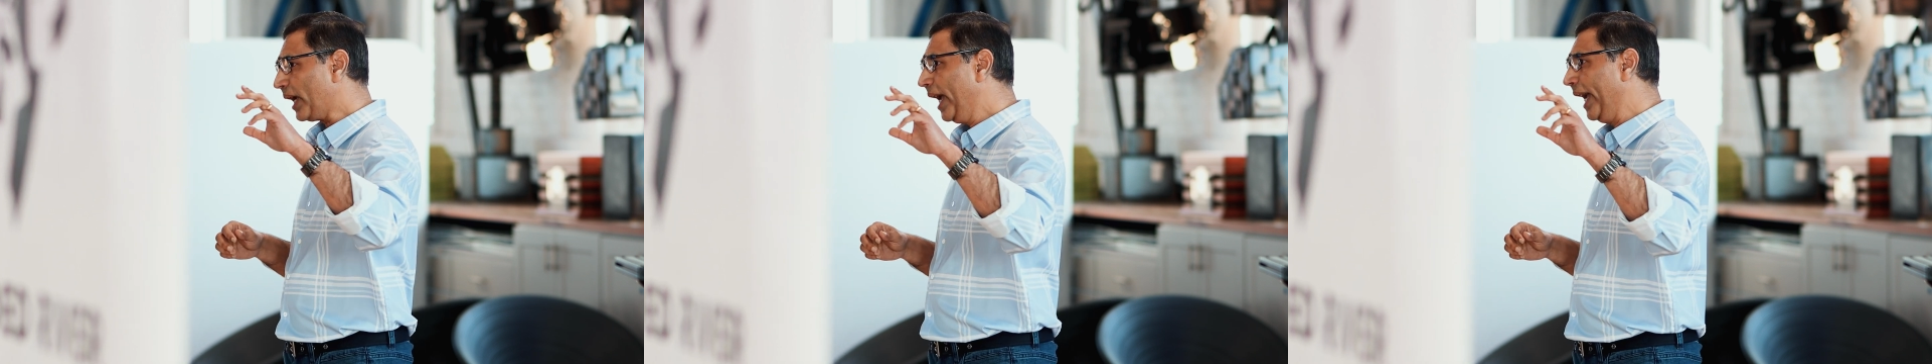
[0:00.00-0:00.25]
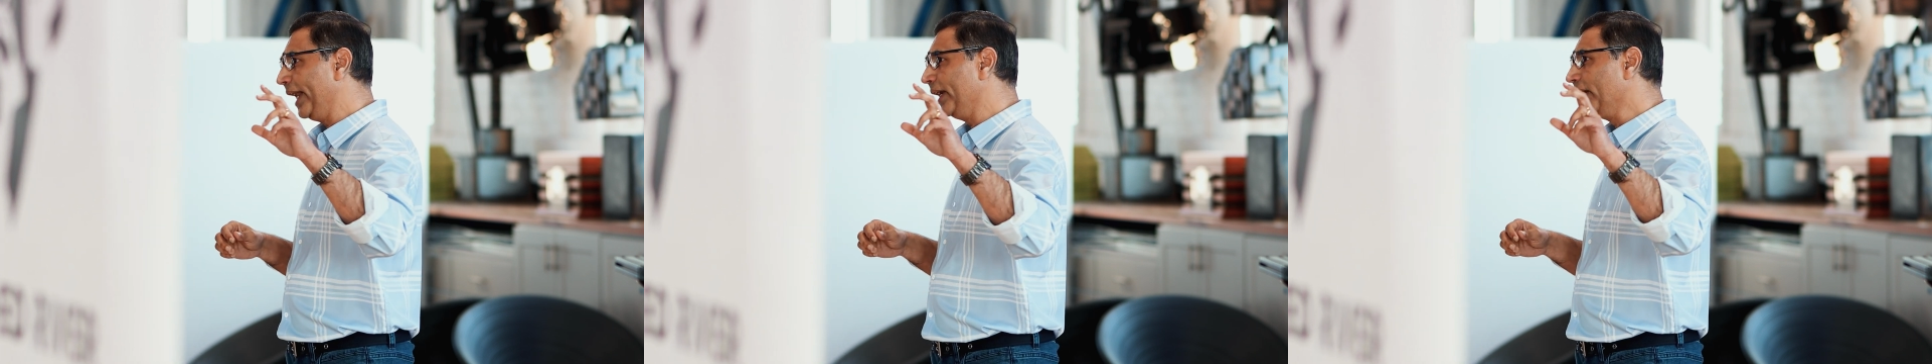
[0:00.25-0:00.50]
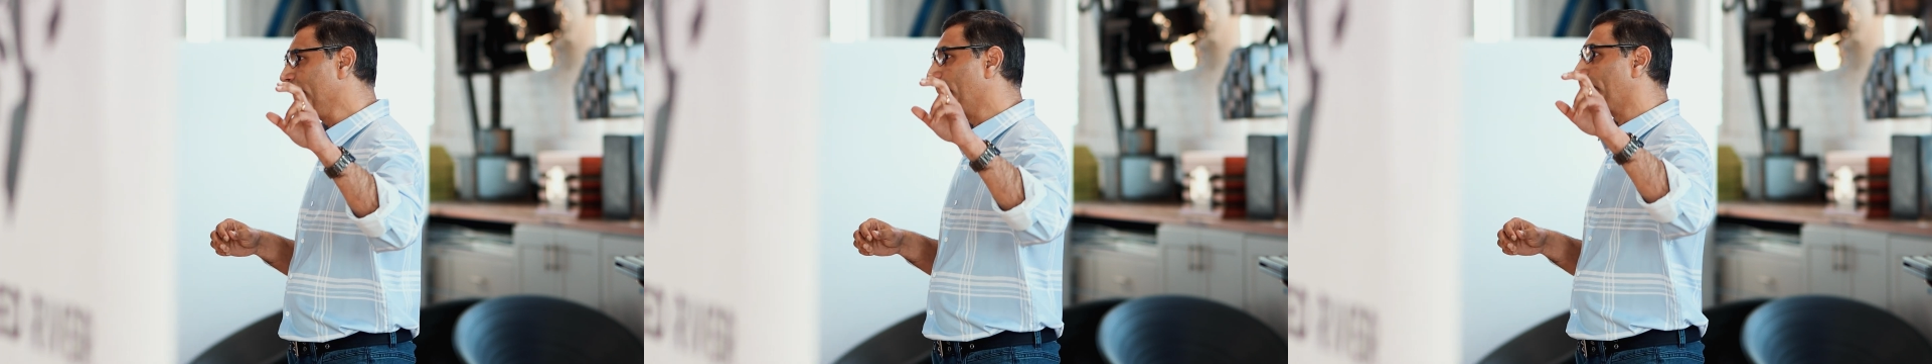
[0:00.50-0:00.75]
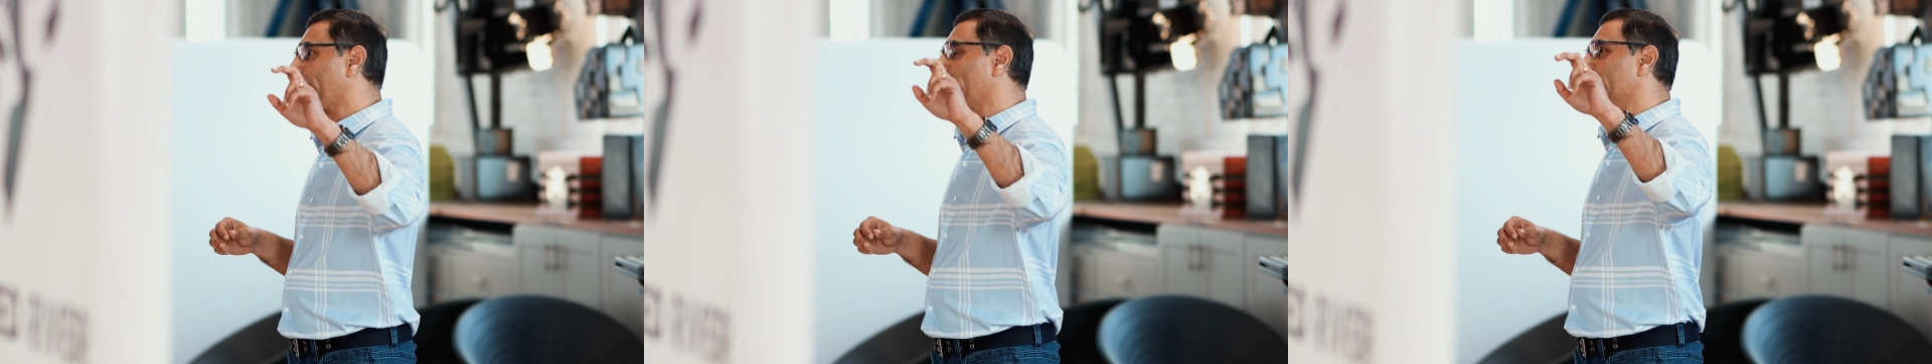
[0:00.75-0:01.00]
And
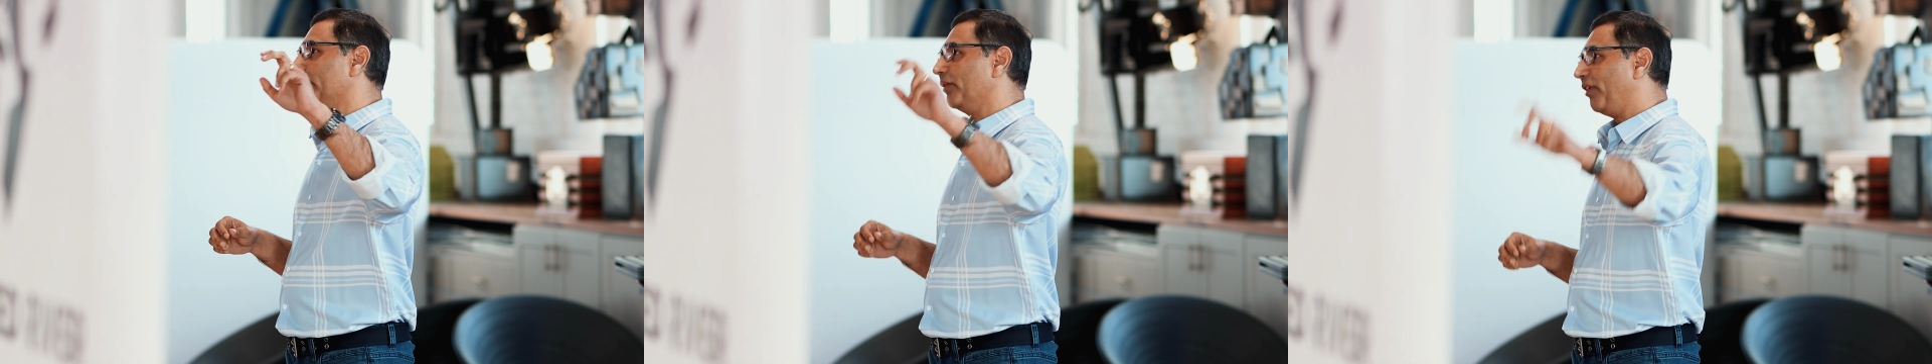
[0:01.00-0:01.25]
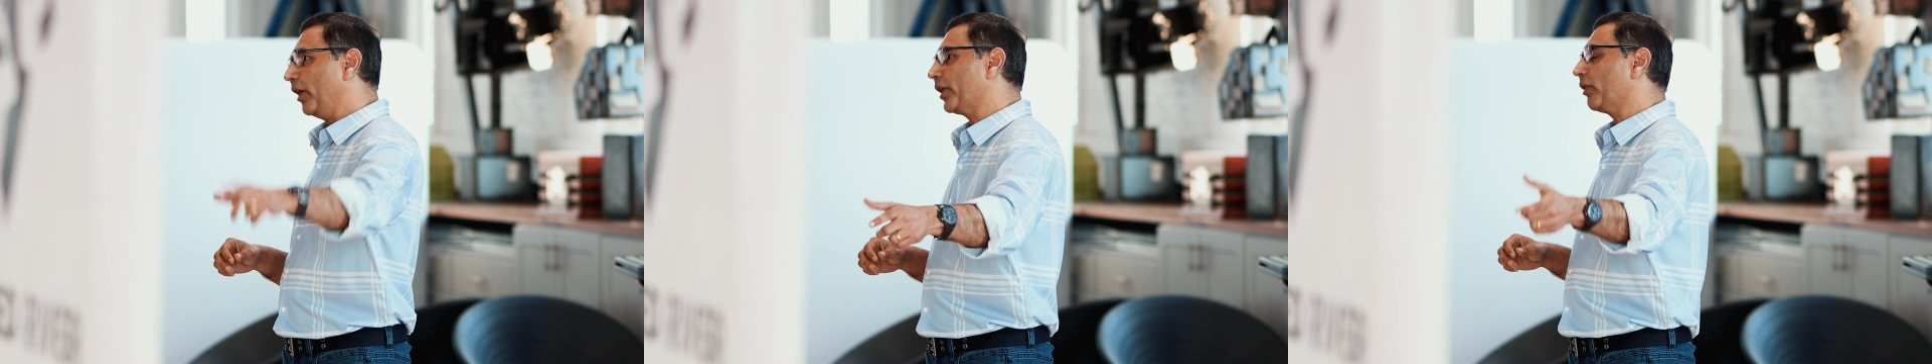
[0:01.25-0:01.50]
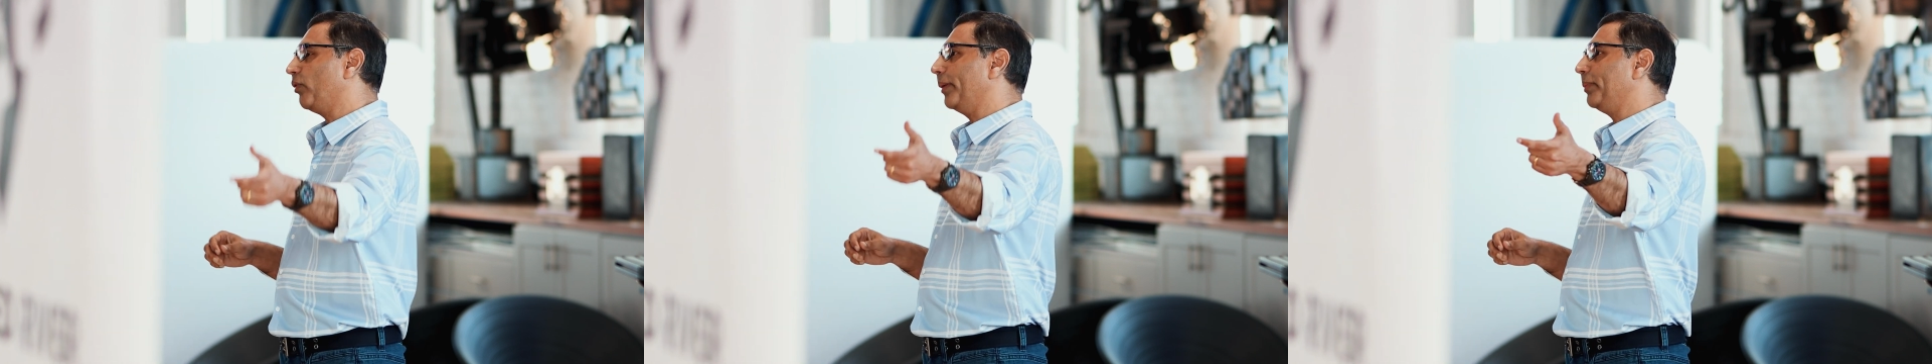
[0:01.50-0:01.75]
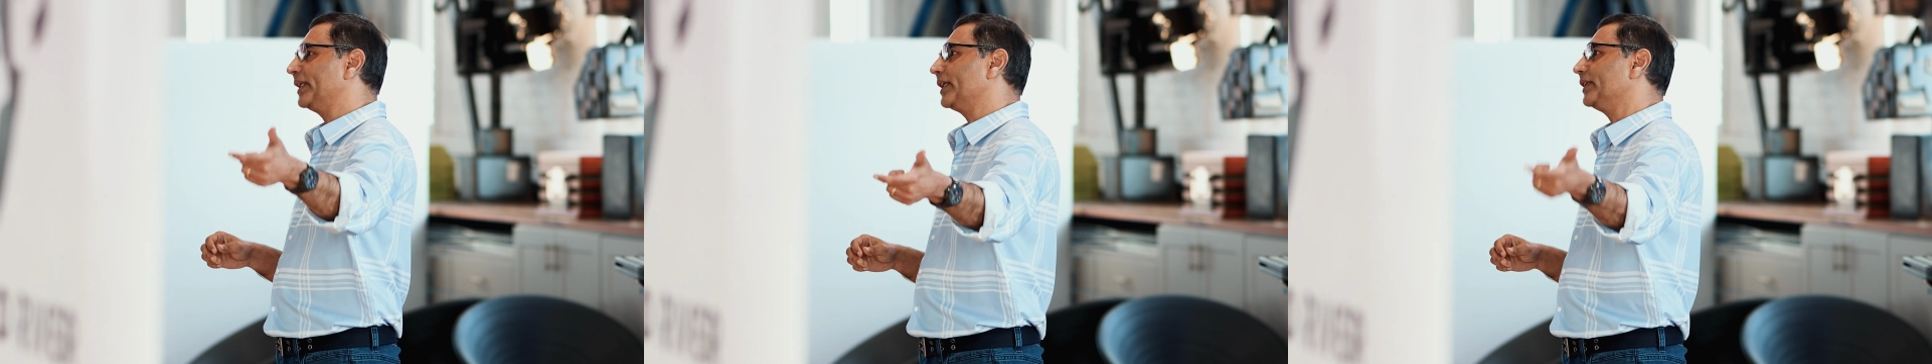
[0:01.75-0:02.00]
the founder of
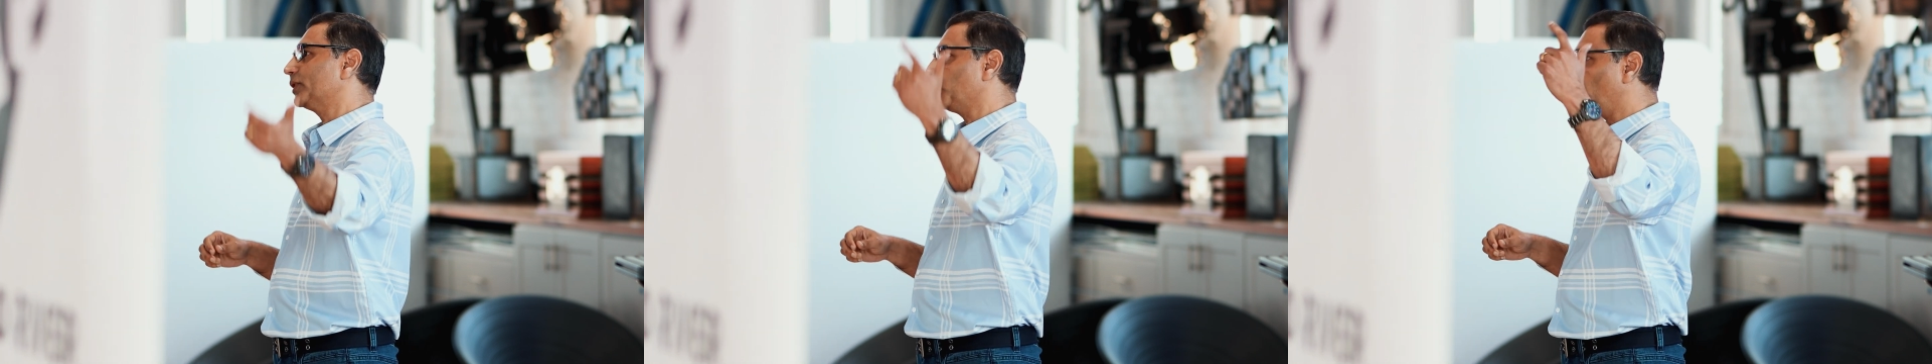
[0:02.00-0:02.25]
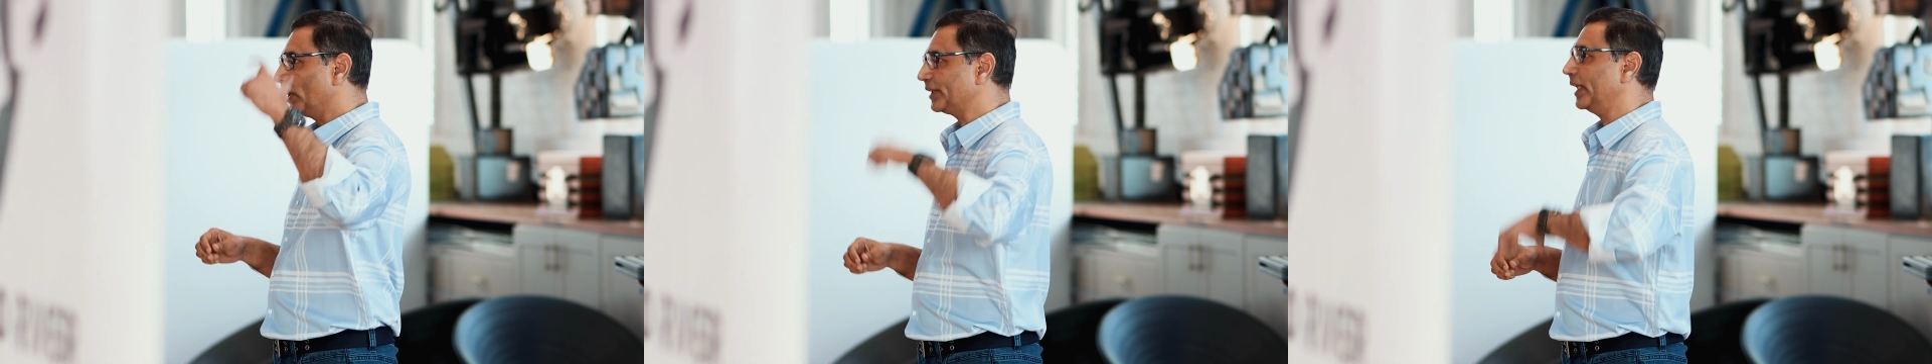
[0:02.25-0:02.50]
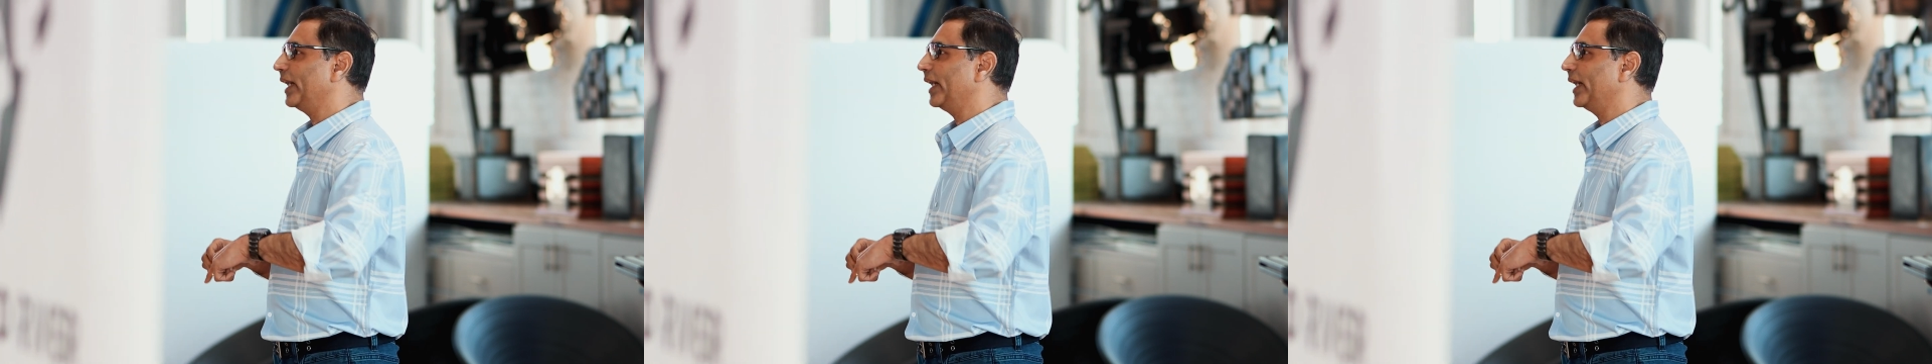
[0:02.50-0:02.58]
WebMethods was